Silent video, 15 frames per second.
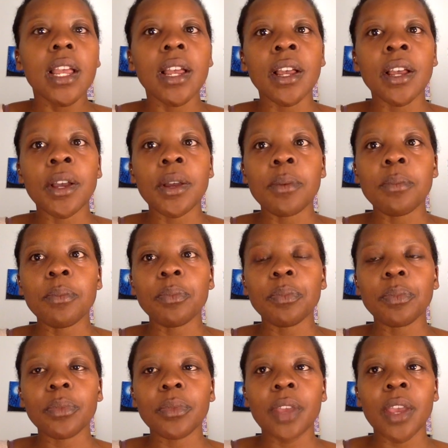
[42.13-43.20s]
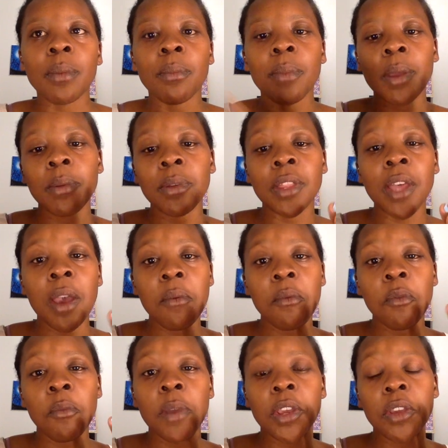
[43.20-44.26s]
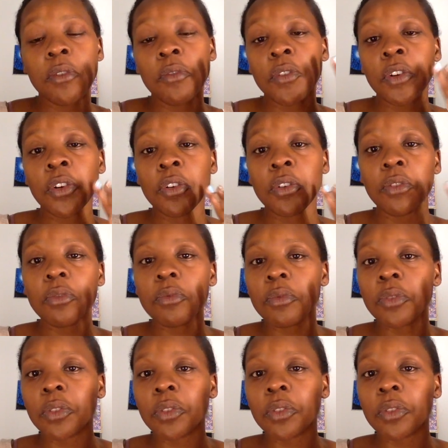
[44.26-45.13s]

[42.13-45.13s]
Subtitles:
Um, and maybe that will make you feel